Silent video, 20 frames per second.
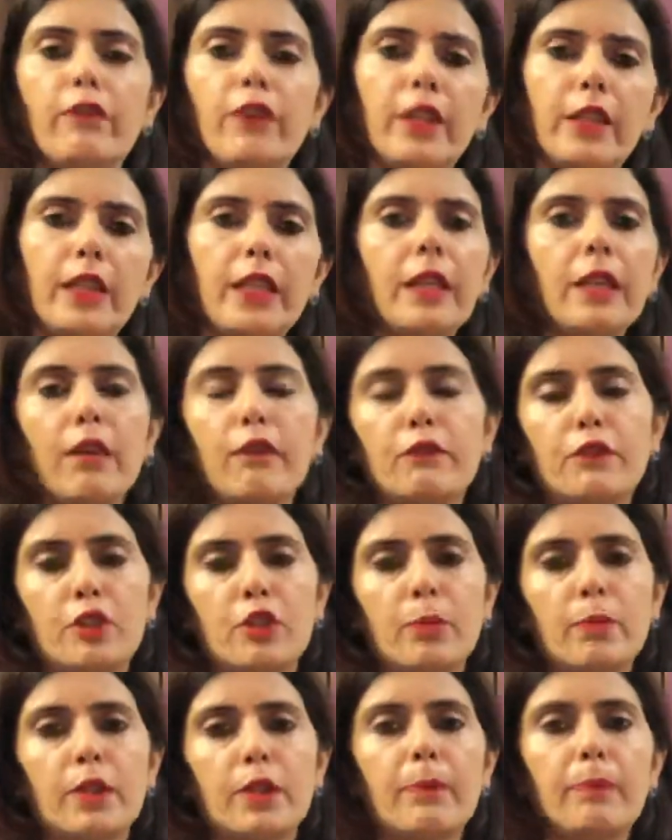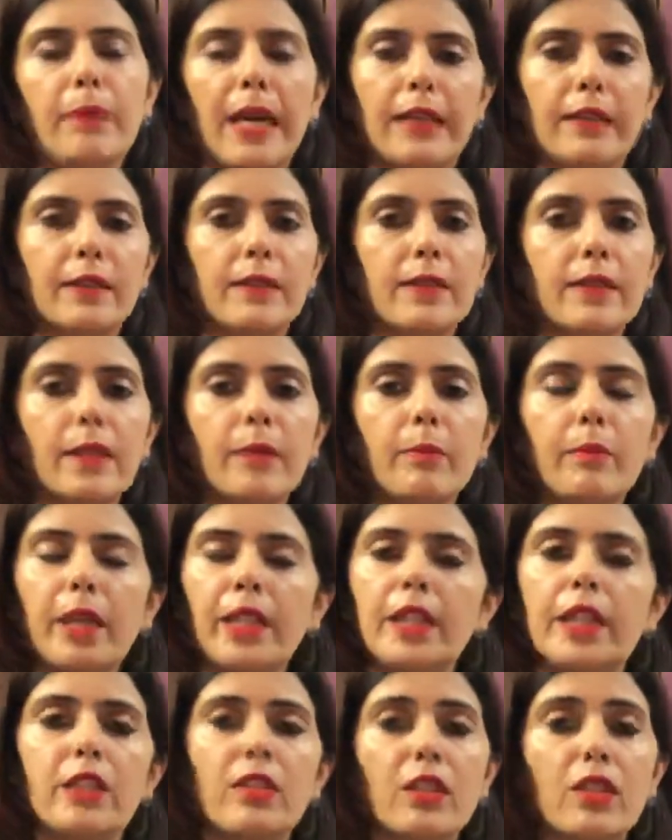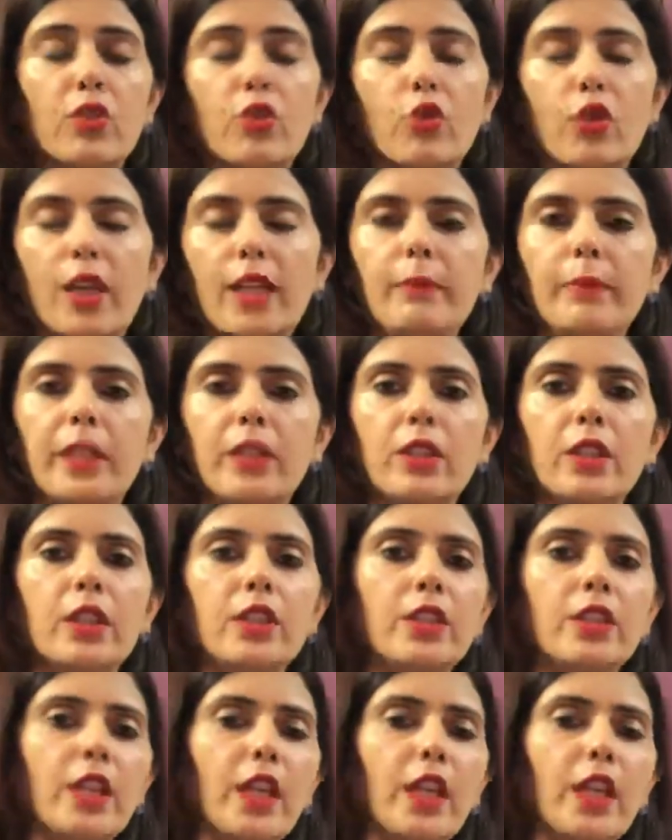very comfortable balancing by hit and trial method